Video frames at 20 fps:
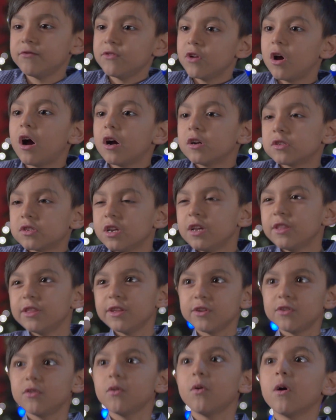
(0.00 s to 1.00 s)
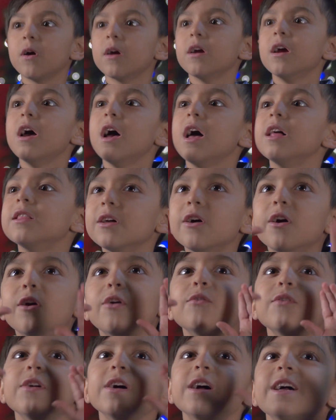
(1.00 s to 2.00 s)
knocked on the door.
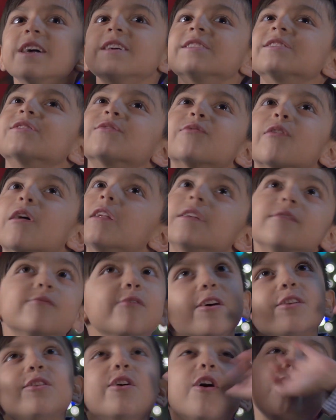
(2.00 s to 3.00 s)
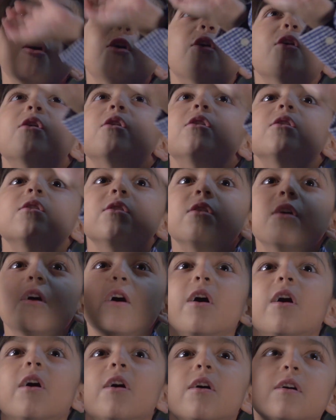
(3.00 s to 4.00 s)
"Hello, is there anyone home?
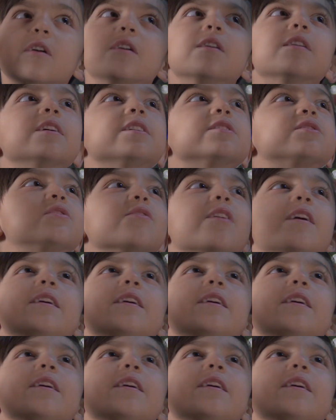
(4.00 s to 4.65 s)
Is there